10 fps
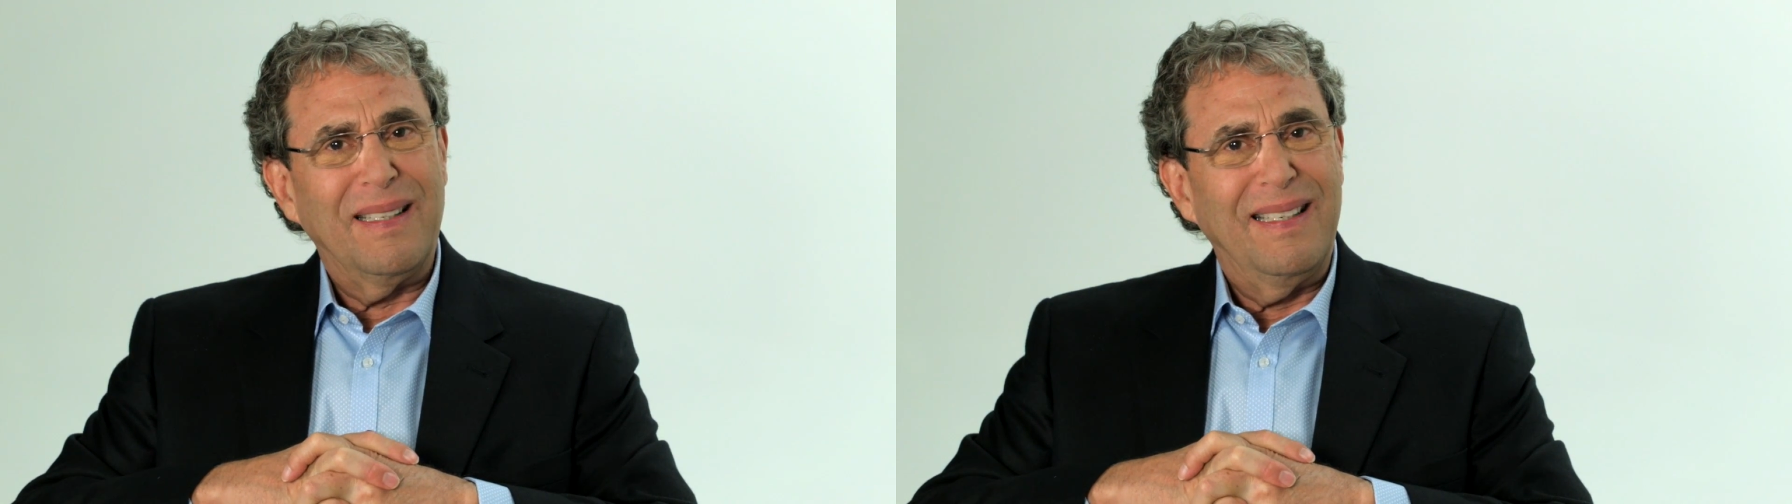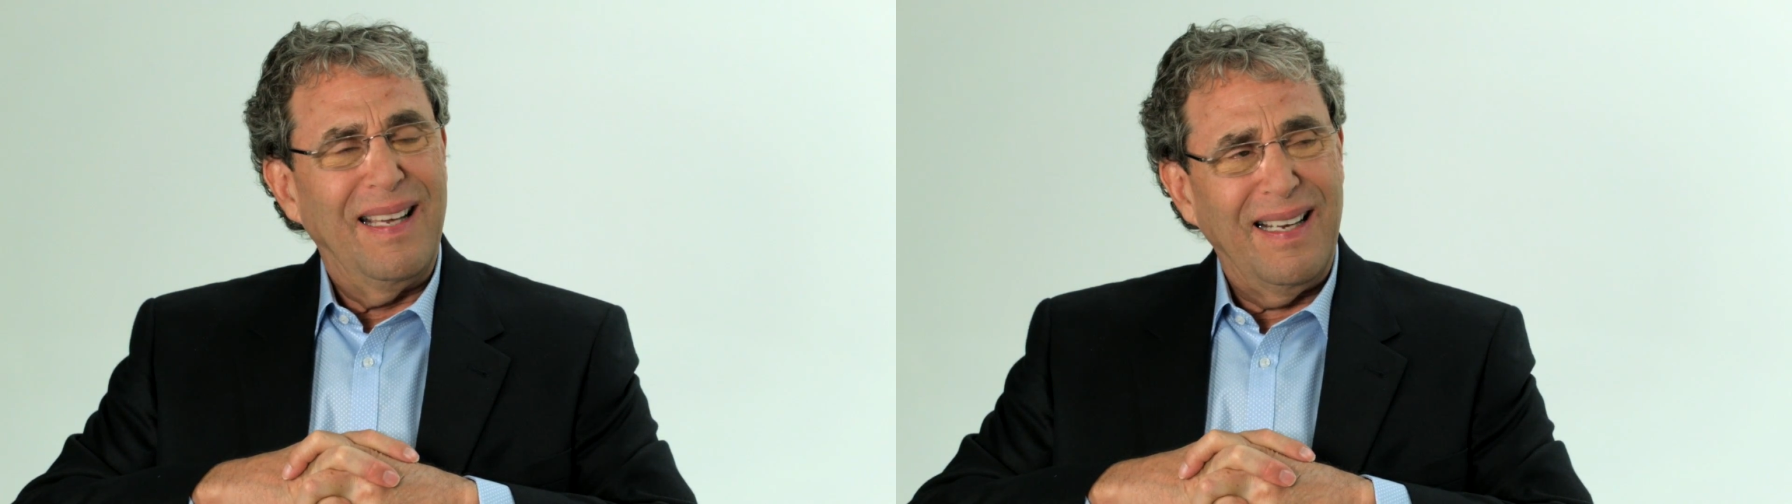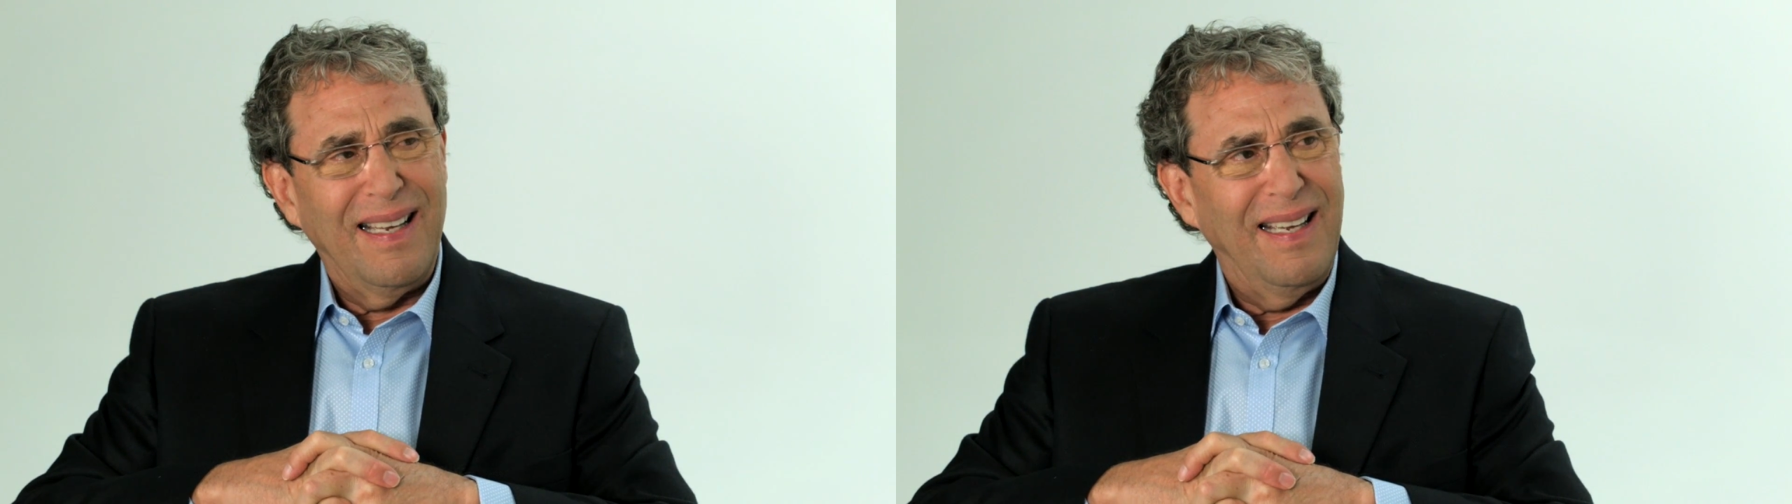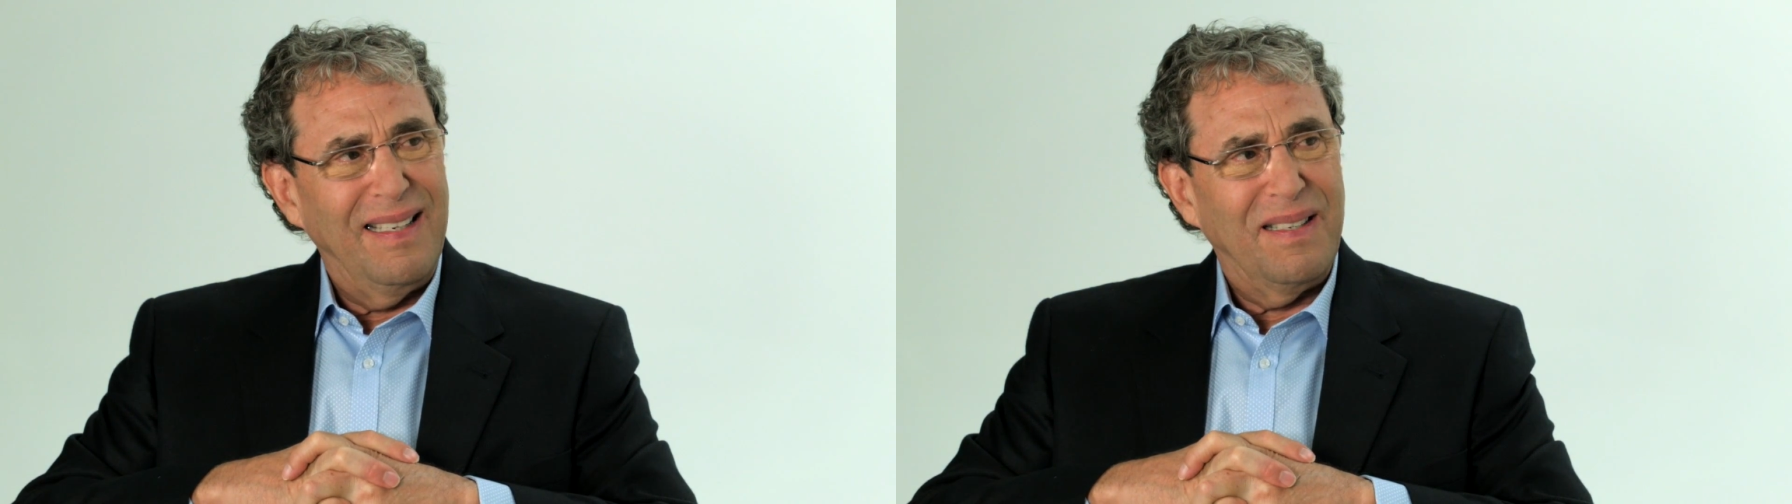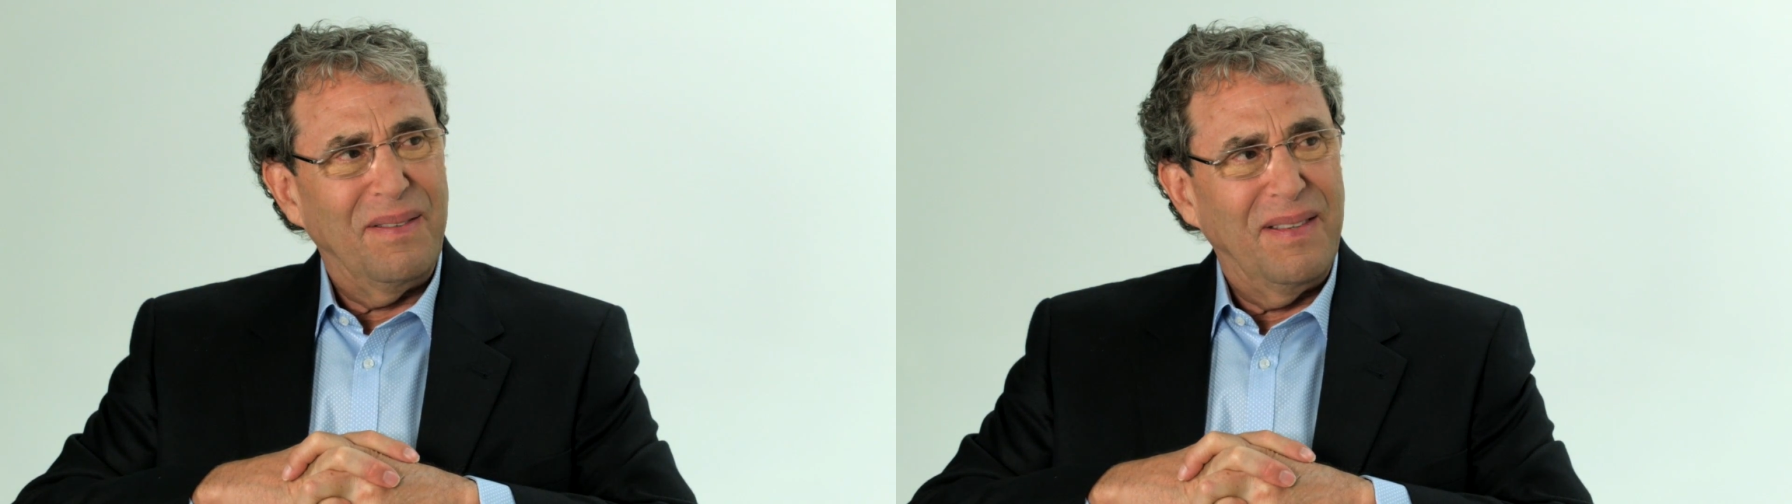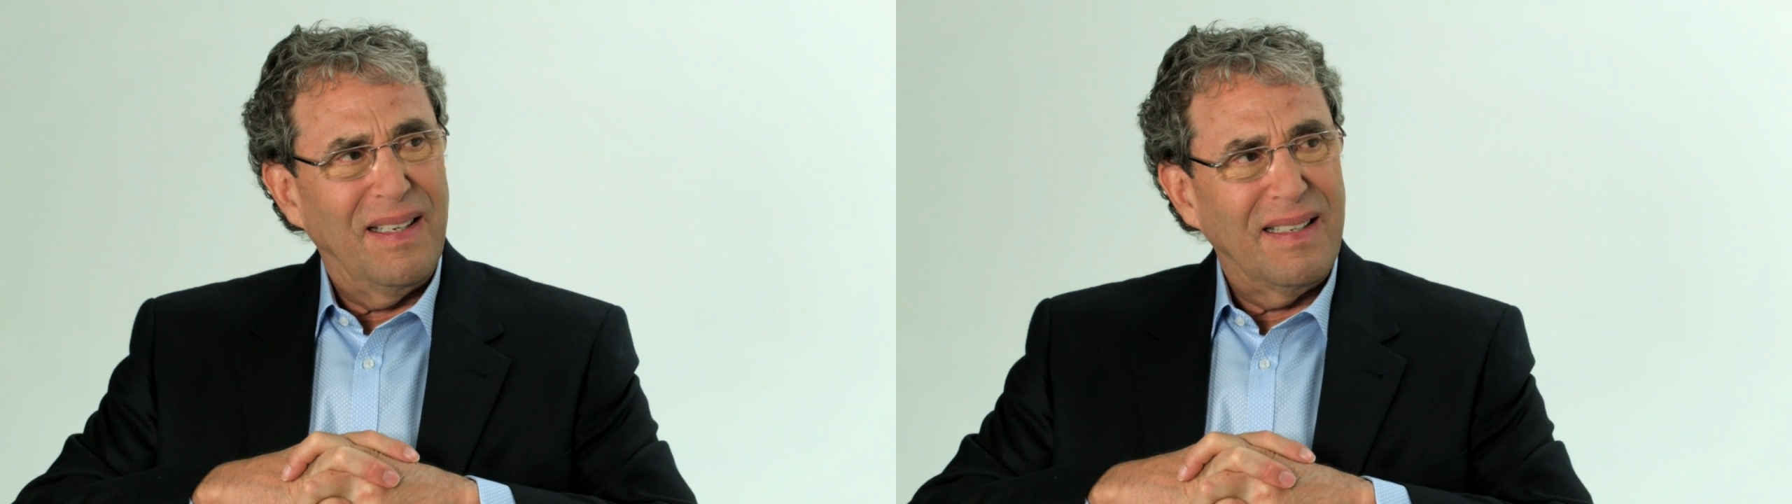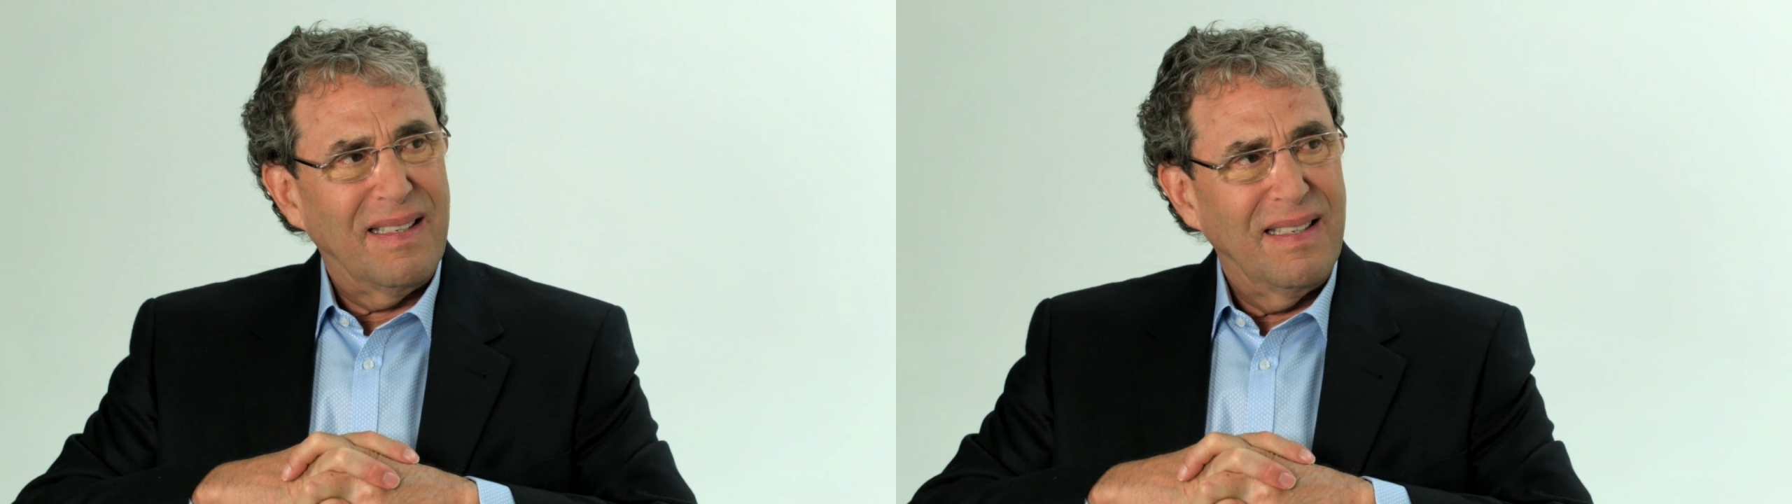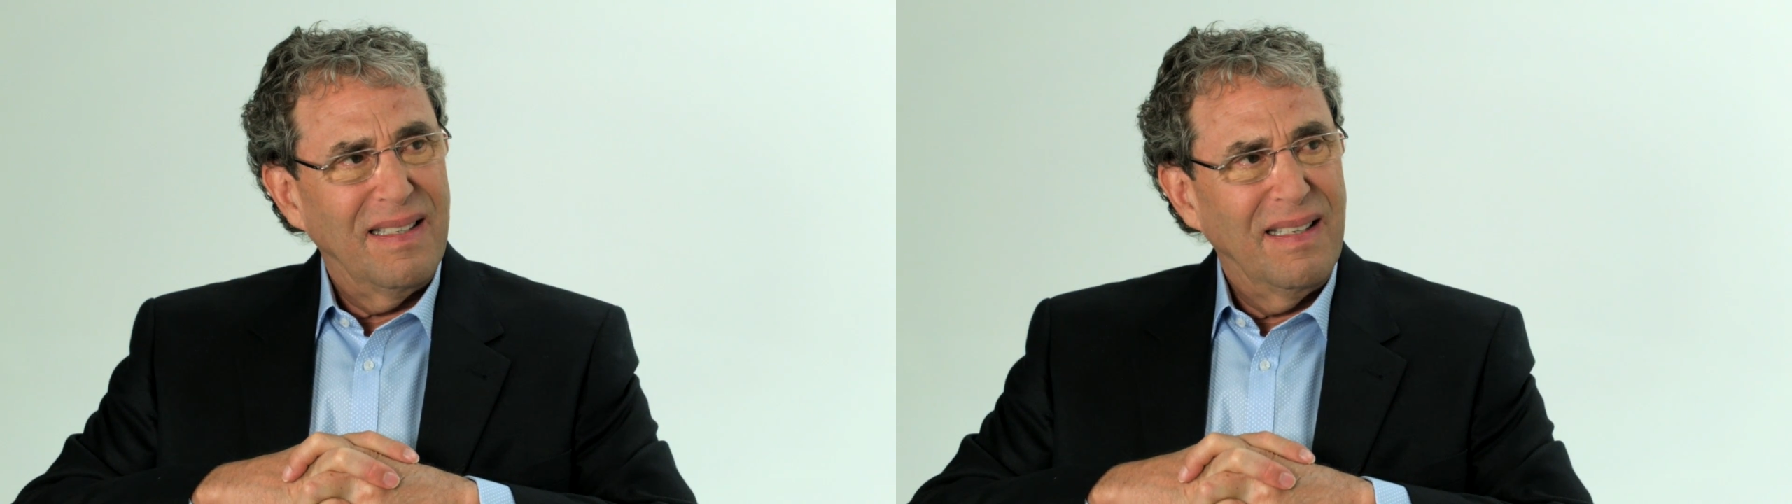decades of
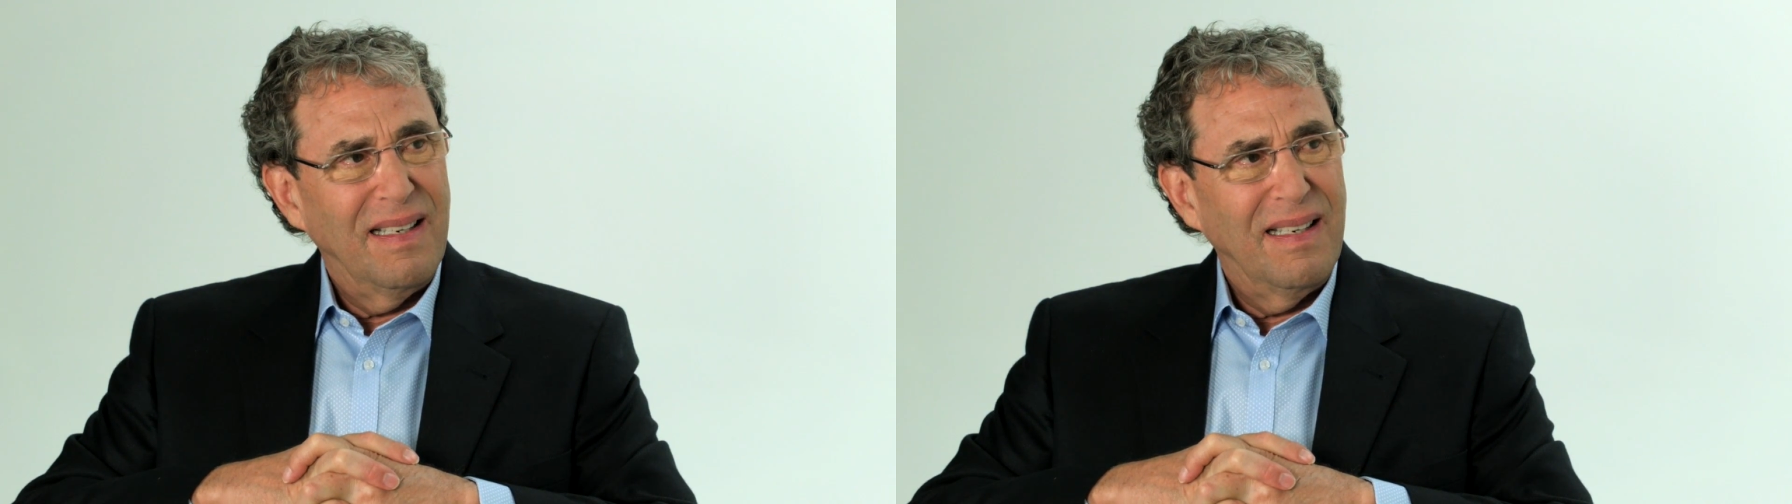this,